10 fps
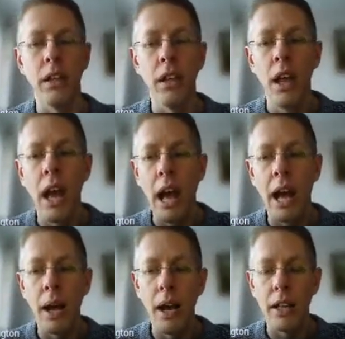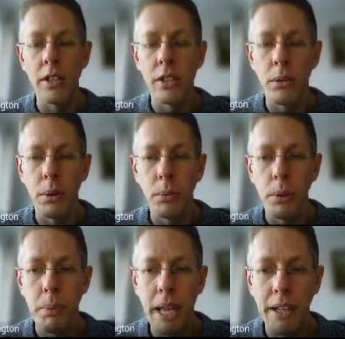And so it would be
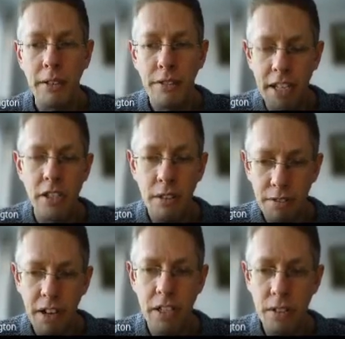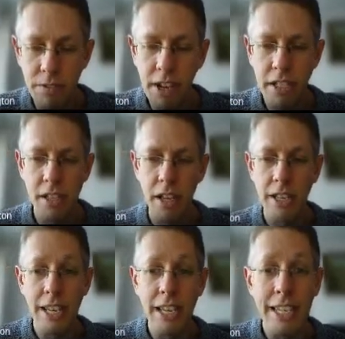getting faster and faster and faster as
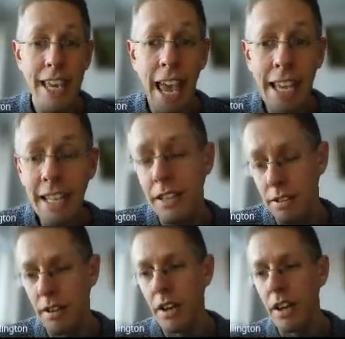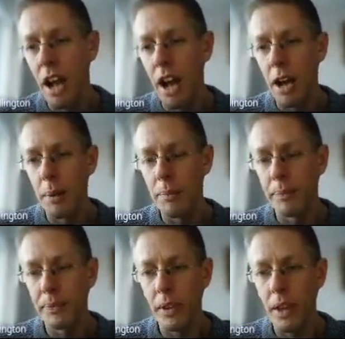it gained
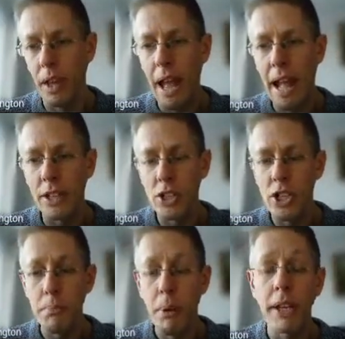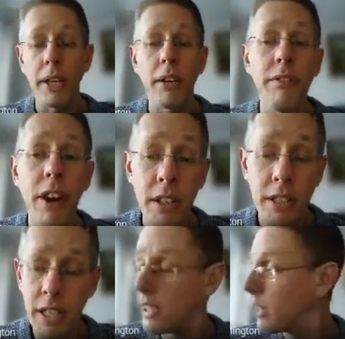energy by converting
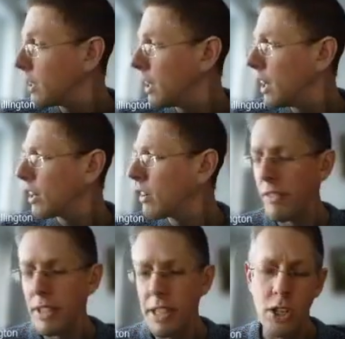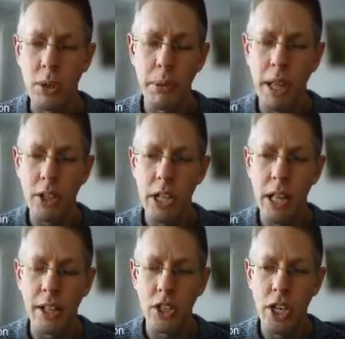gravitational potential
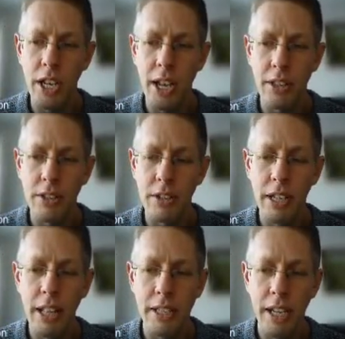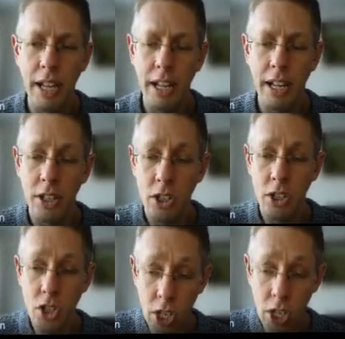energy into kinetic energy. And the
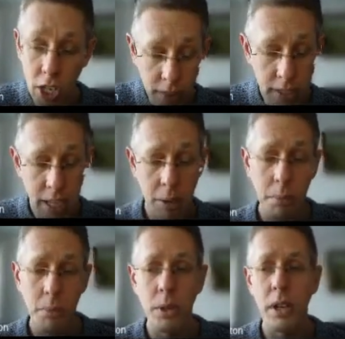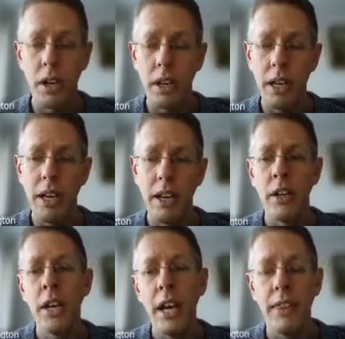same would occur here in the
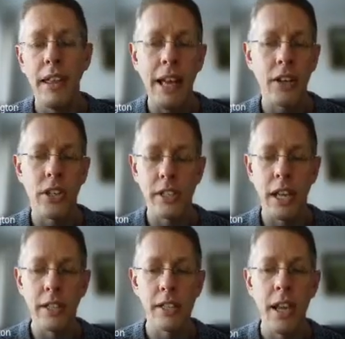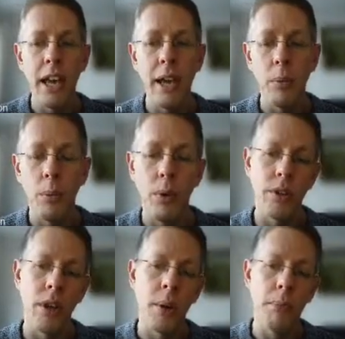electric sense. It would be
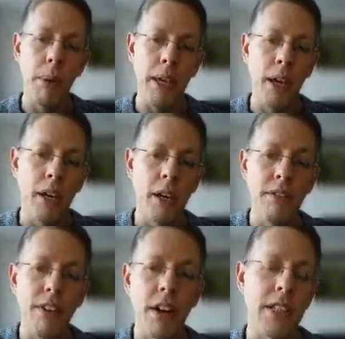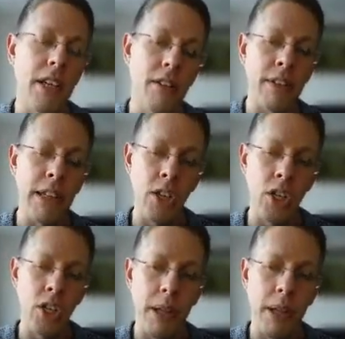converting gravitational
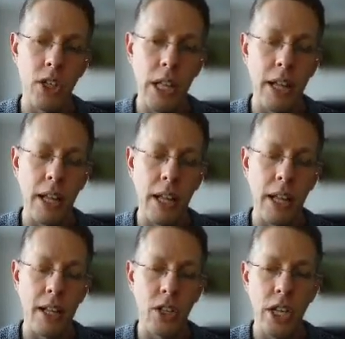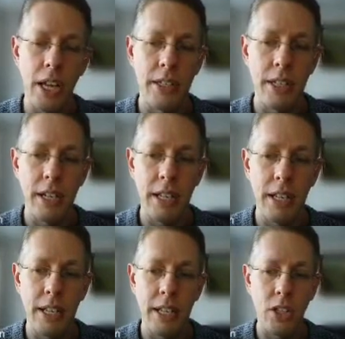potential energy into kinetic
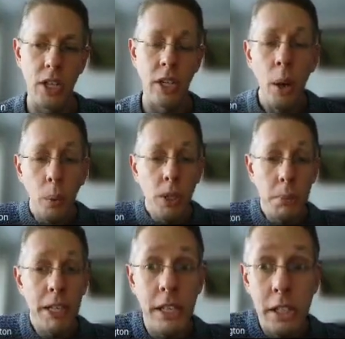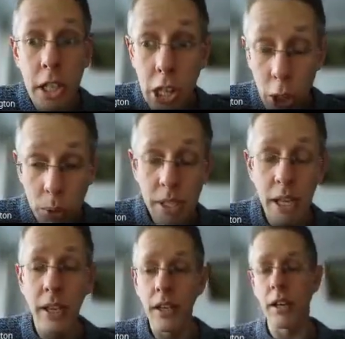energy, which means it's losing
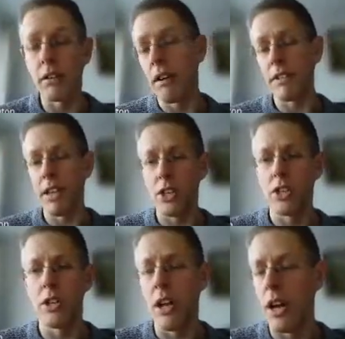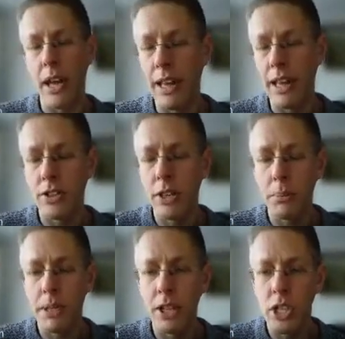electric
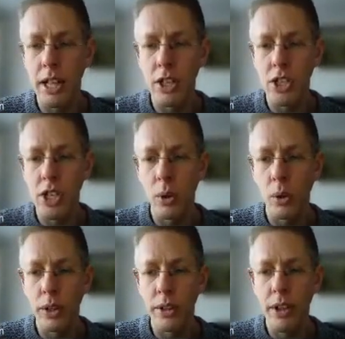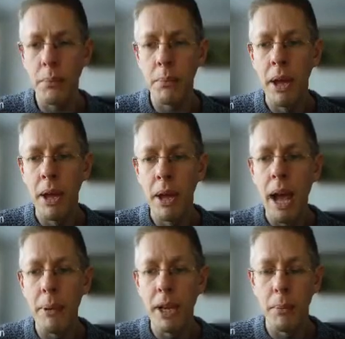potential energy all the time and
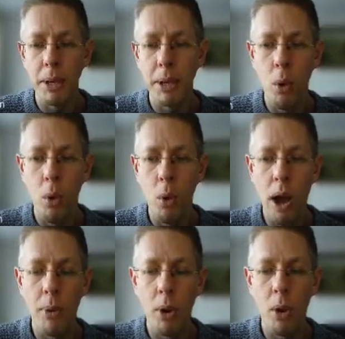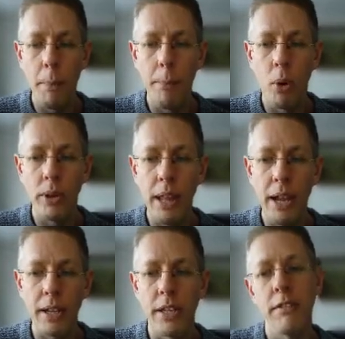becoming more and more and more negative,
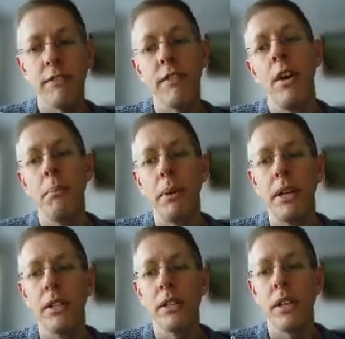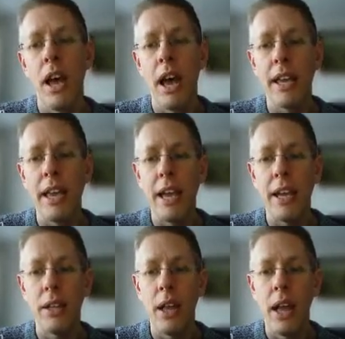because again, at
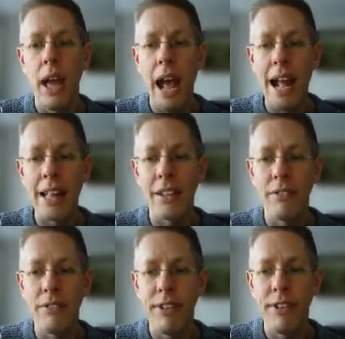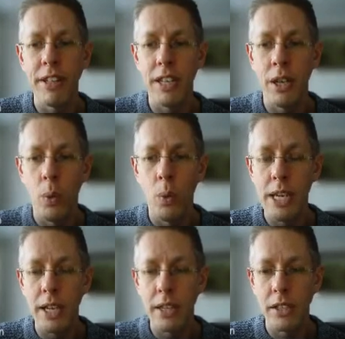infinity, we take this
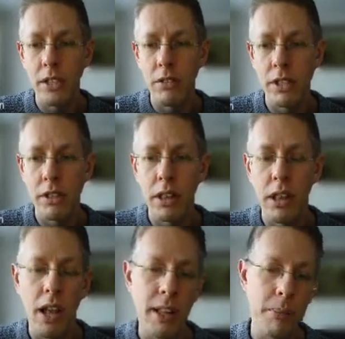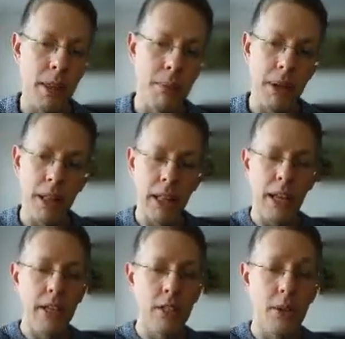horizontal line in the middle here to be
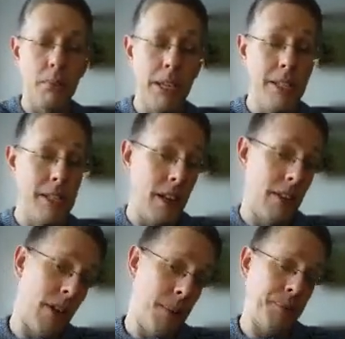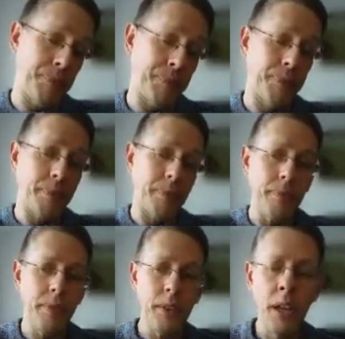zero.
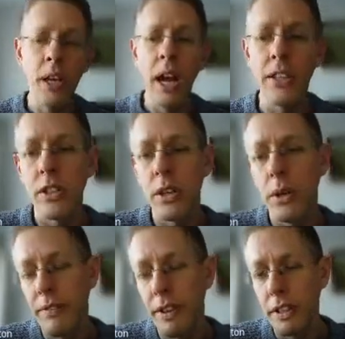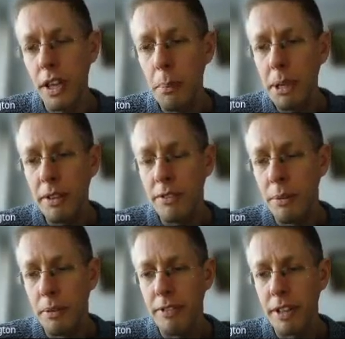And so if it's coming in from
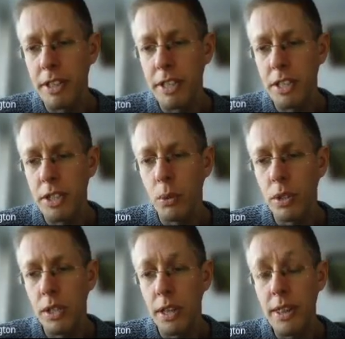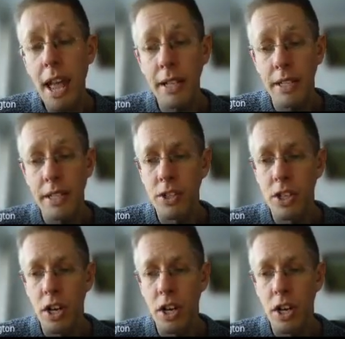infinity towards a negative charge,